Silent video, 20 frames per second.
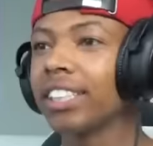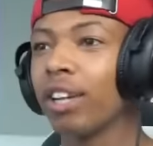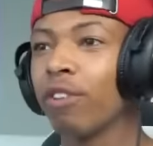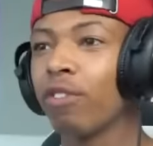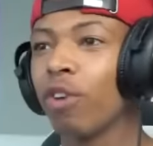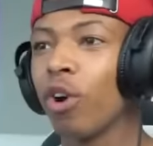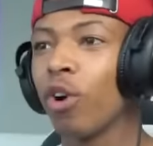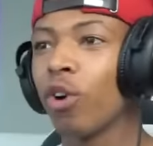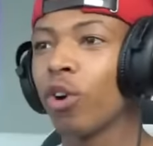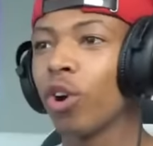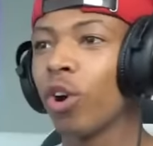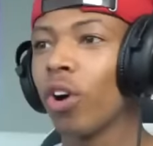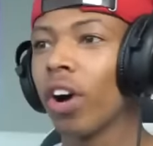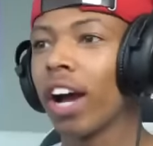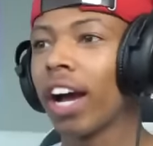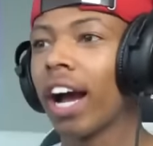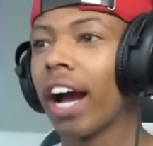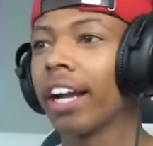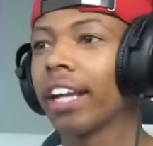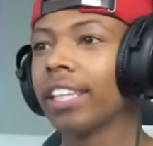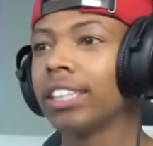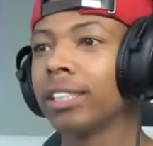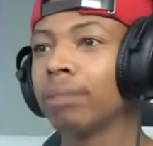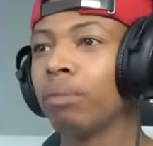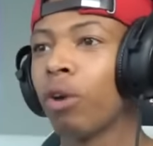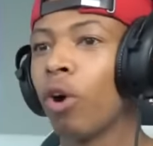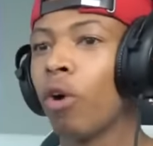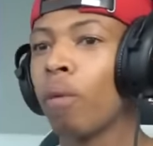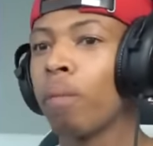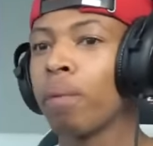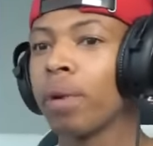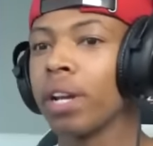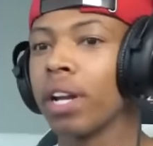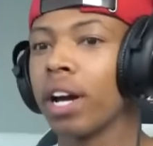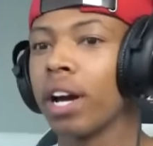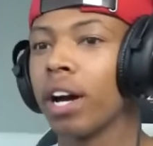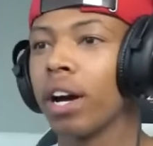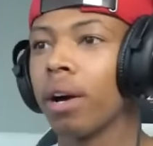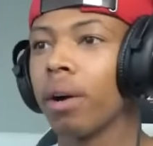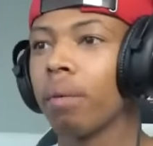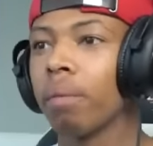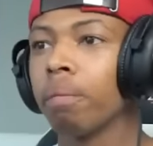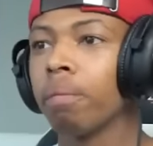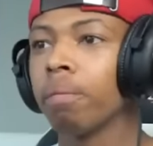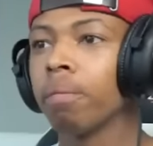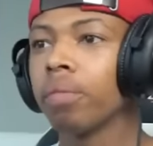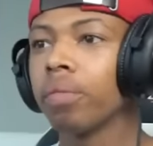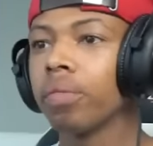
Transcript: stuff going on, guys. I need some open um.